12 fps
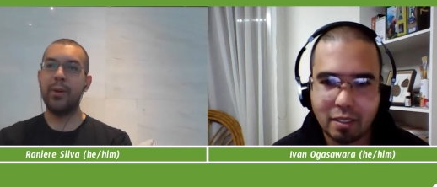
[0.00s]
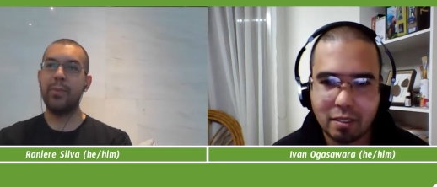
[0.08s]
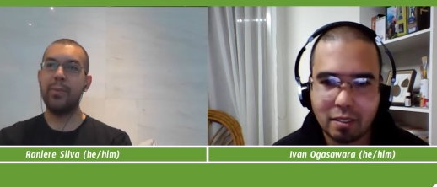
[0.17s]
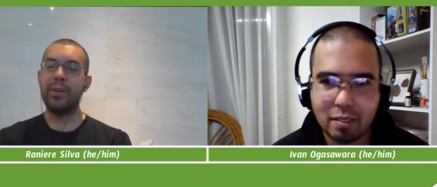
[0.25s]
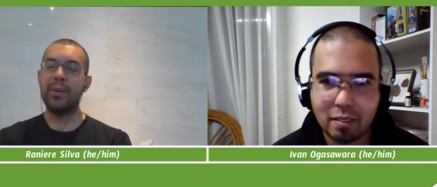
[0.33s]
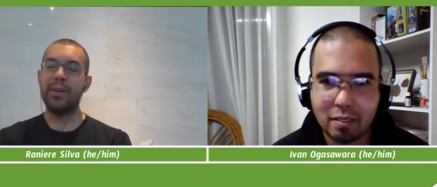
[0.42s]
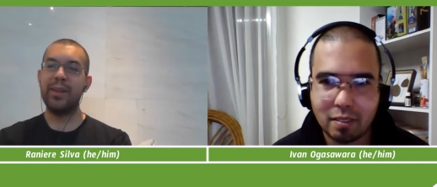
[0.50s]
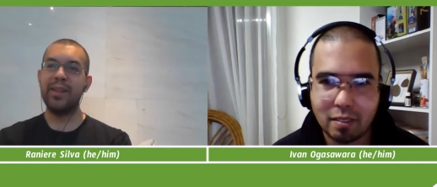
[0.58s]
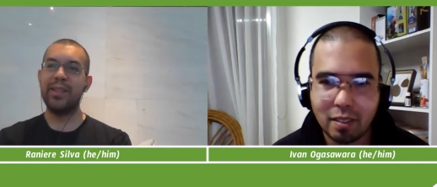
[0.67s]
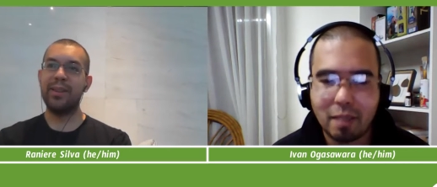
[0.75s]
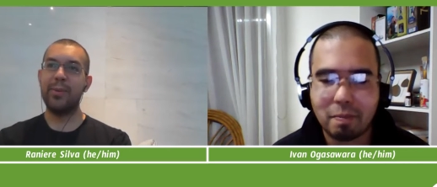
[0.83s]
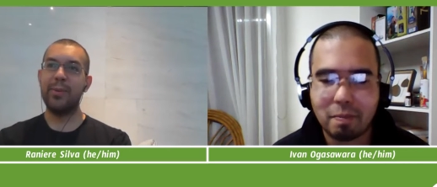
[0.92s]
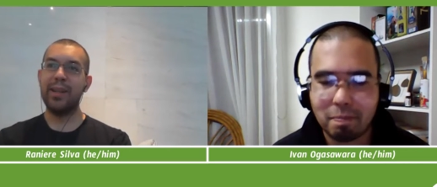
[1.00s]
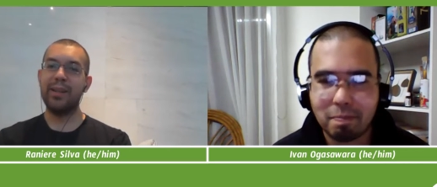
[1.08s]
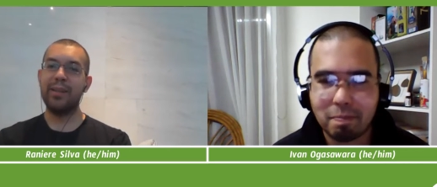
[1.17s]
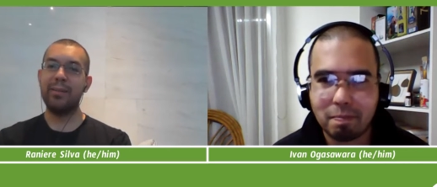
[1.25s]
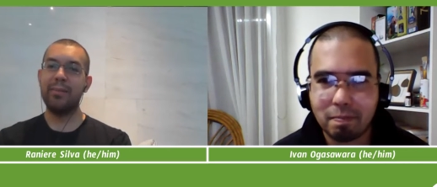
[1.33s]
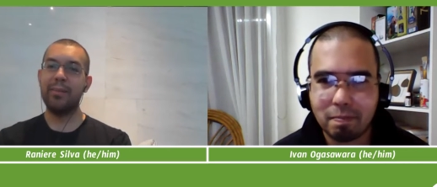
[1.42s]
Speaker 1: groups yeah. is a
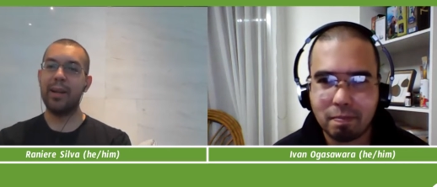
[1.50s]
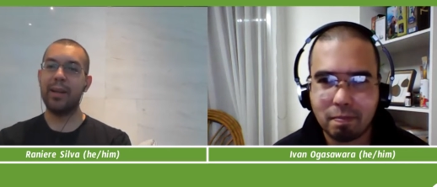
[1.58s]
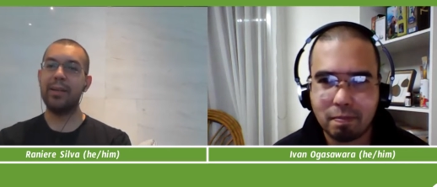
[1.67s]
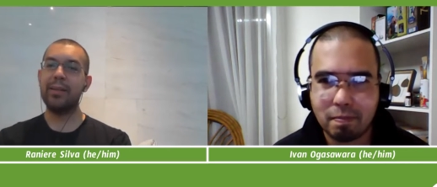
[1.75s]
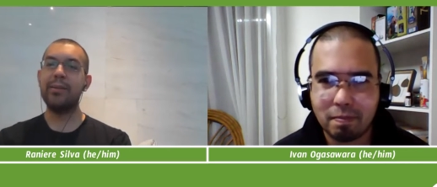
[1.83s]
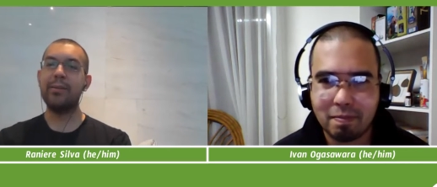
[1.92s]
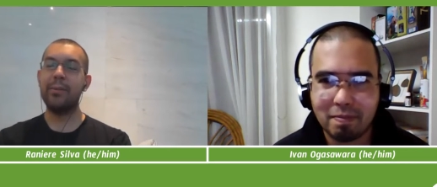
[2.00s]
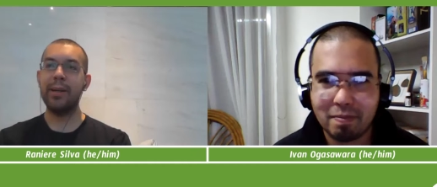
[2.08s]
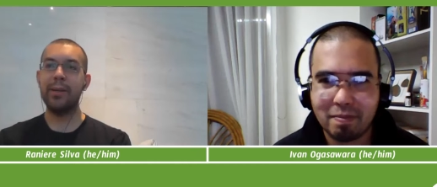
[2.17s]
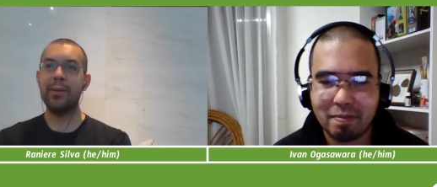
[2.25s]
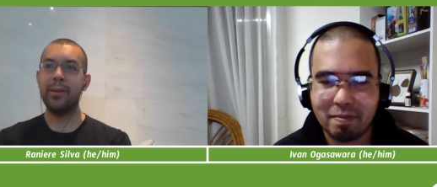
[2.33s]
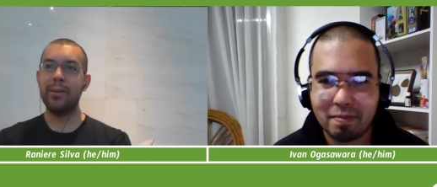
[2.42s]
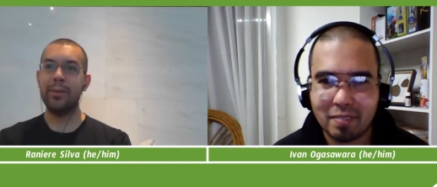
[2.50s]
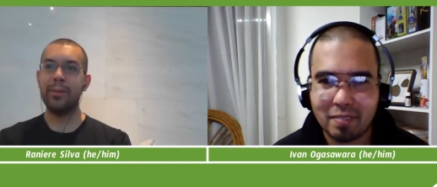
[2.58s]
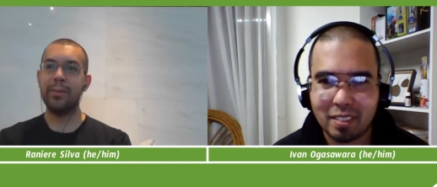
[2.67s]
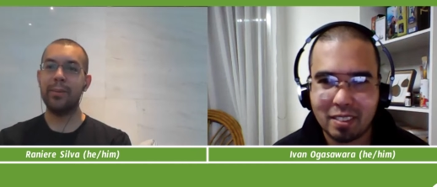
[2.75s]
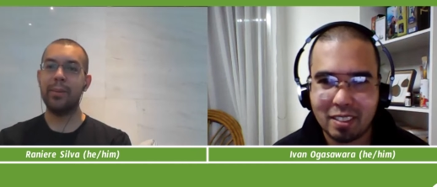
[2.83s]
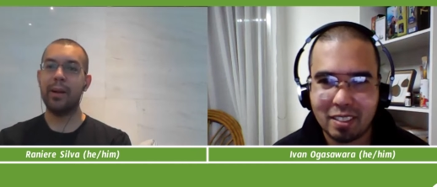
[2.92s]
really nice way to
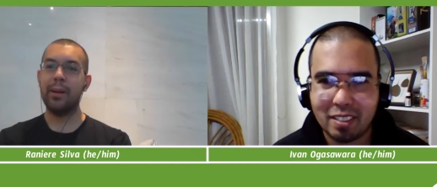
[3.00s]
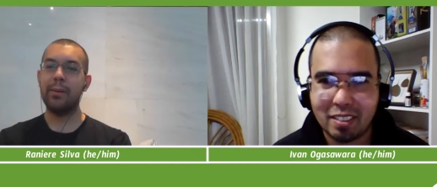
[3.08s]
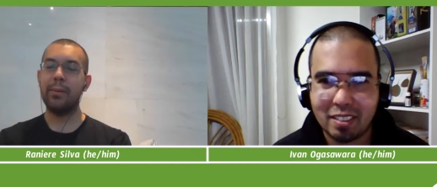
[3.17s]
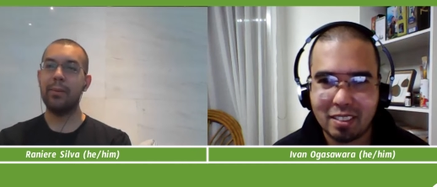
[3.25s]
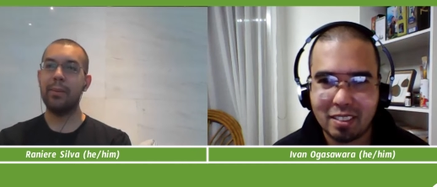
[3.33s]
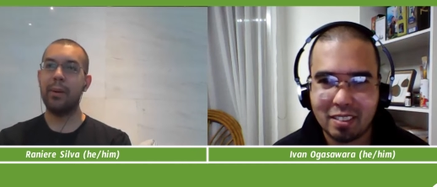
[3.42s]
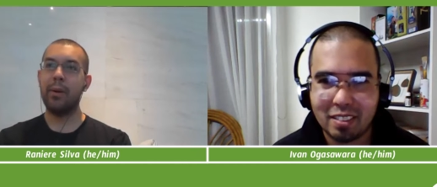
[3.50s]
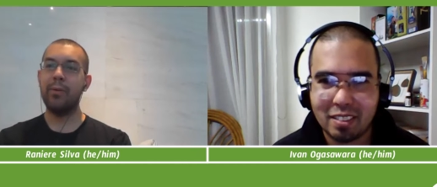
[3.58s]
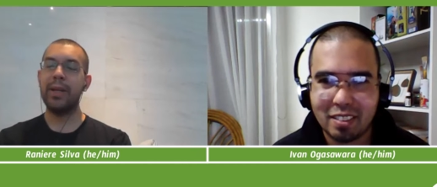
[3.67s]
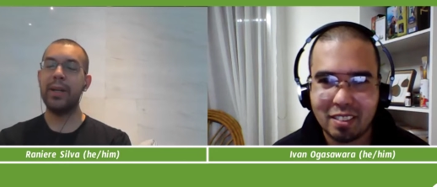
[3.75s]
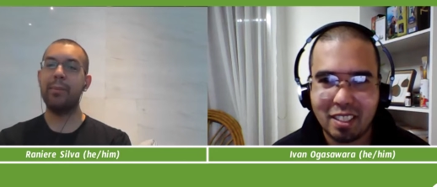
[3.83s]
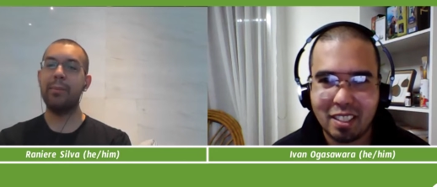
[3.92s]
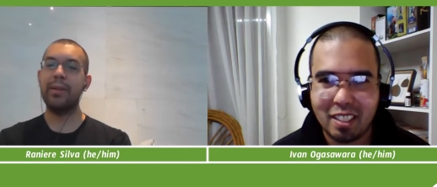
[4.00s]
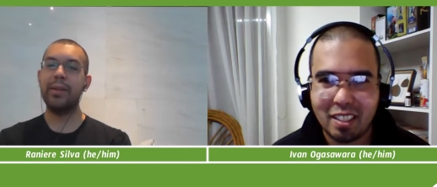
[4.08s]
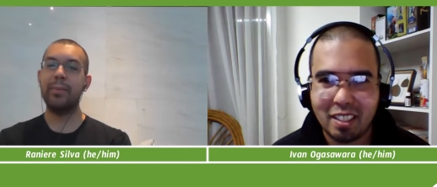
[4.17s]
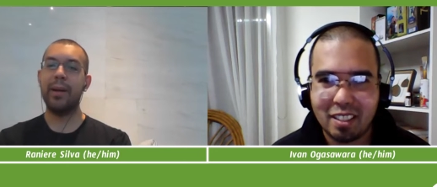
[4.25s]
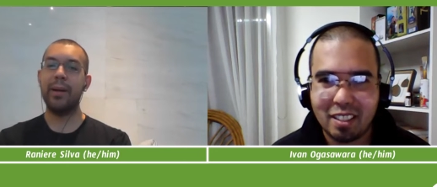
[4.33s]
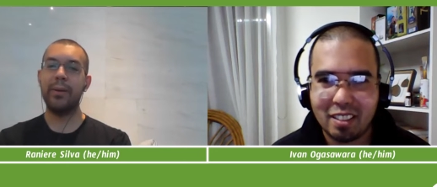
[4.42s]
uh, overcome
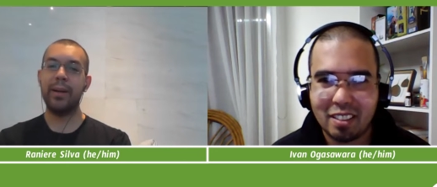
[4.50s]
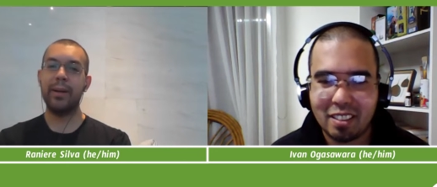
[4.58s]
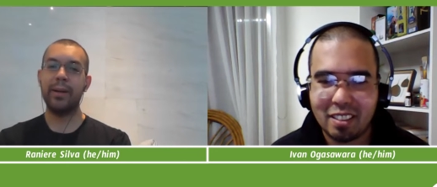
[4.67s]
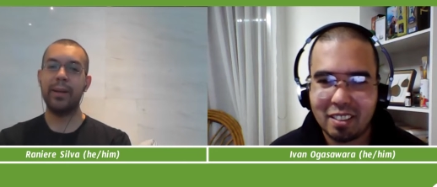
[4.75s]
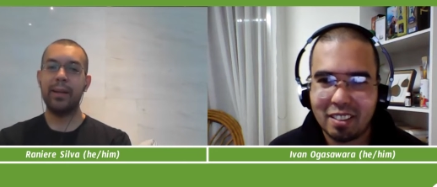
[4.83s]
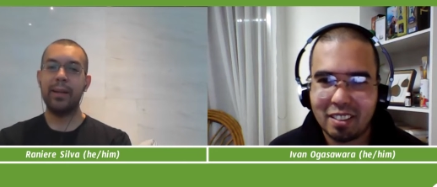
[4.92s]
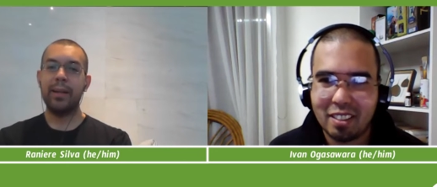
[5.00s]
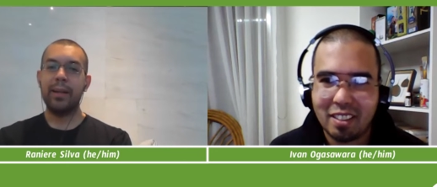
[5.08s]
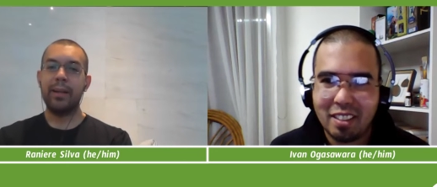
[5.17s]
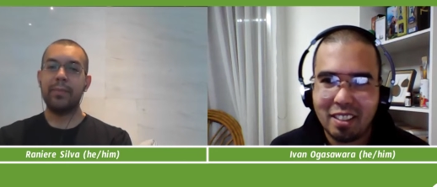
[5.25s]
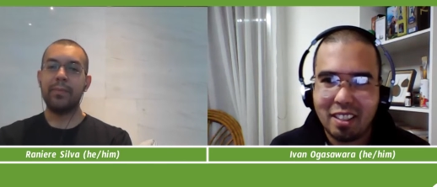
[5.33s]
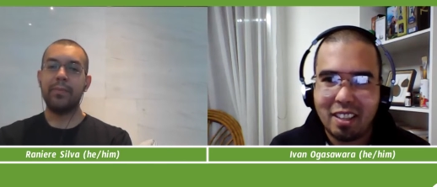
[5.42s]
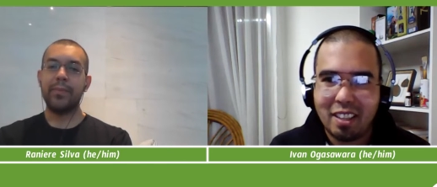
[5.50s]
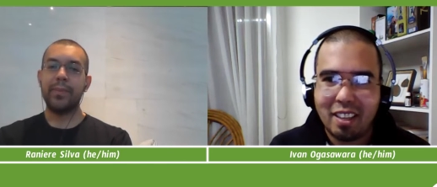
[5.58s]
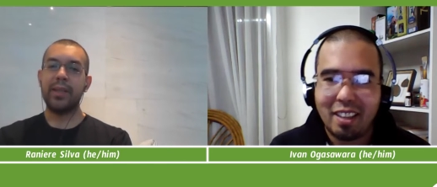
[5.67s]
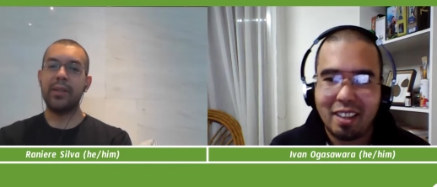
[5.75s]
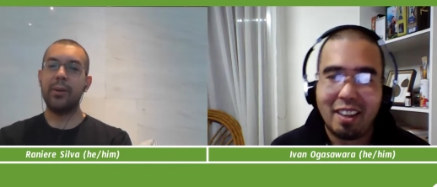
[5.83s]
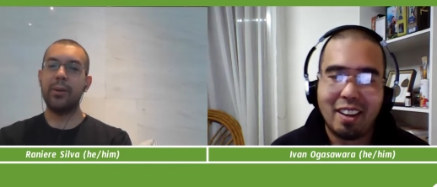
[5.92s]
this barrier.
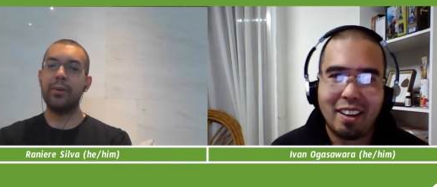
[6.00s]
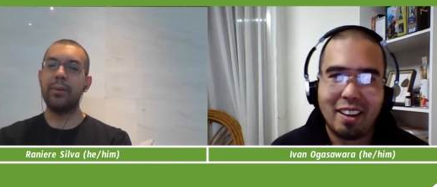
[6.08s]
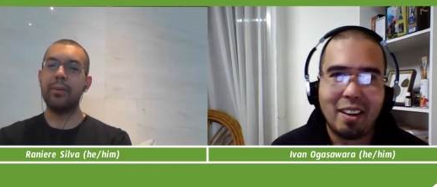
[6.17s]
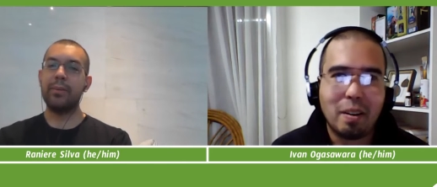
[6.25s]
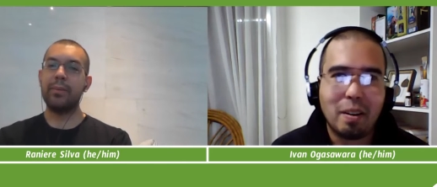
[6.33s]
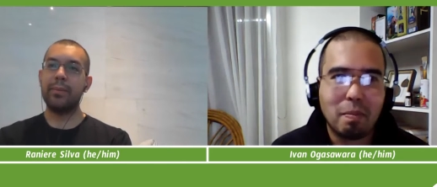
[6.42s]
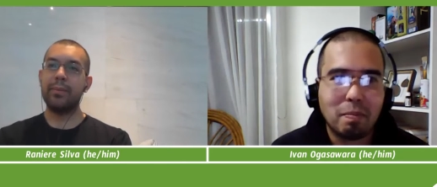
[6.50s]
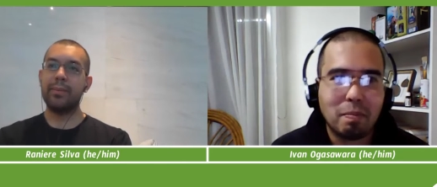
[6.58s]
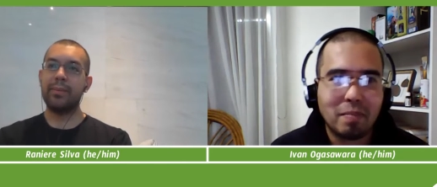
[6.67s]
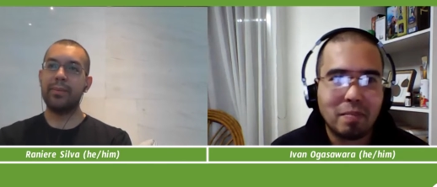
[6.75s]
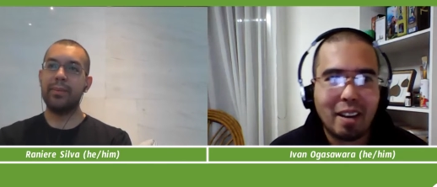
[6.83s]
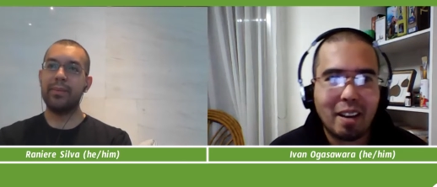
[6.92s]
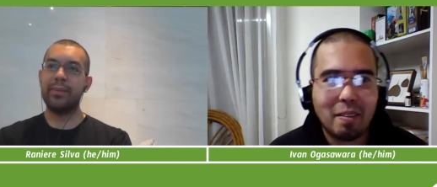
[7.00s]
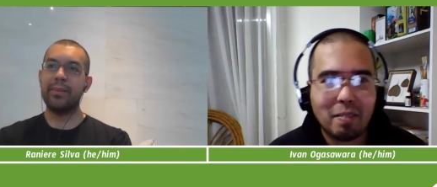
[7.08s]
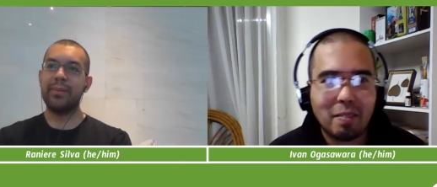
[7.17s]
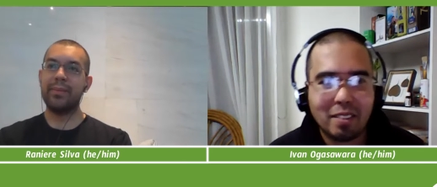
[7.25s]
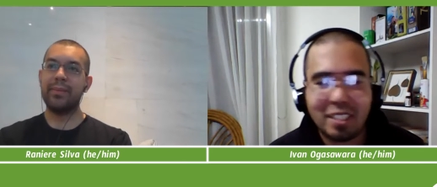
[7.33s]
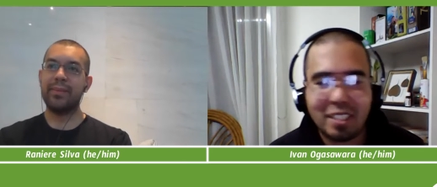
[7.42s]
Speaker 2: So uh, yeah,
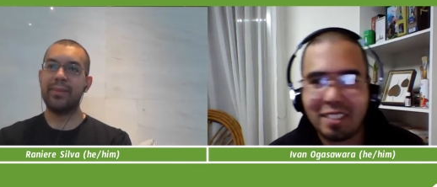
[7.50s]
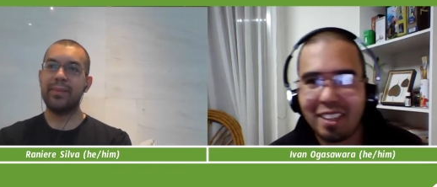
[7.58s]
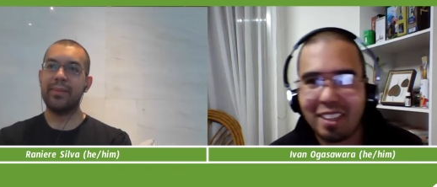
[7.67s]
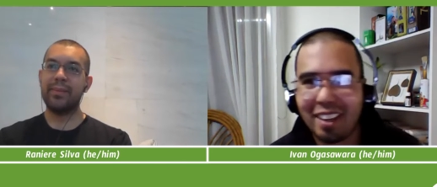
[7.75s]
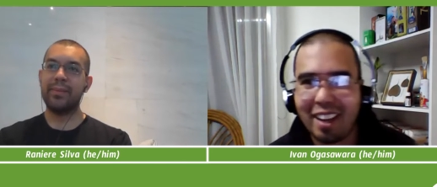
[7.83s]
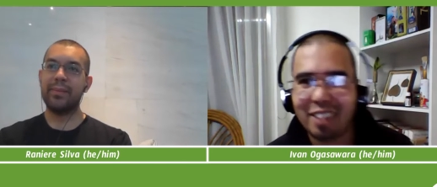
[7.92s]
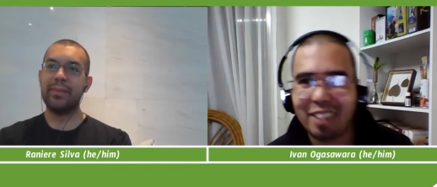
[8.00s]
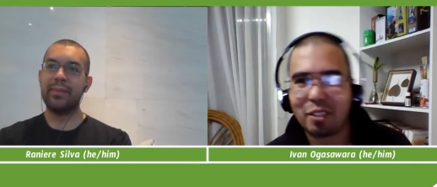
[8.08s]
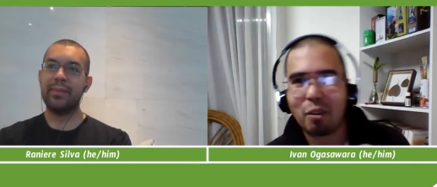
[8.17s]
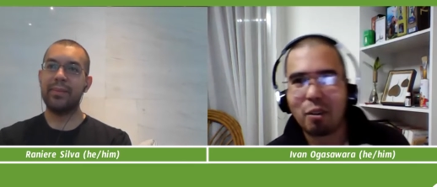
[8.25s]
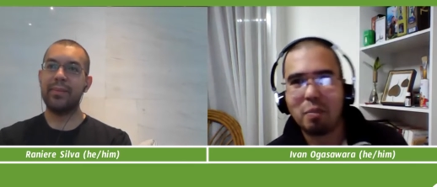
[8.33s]
there's an extra comment